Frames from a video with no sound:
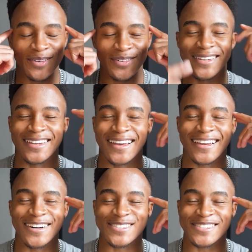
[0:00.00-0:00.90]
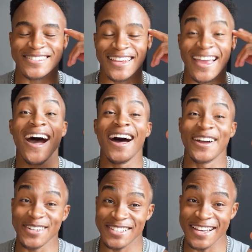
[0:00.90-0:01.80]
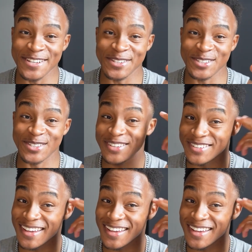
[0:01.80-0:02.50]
with nothing else to say, I got Daniel to do the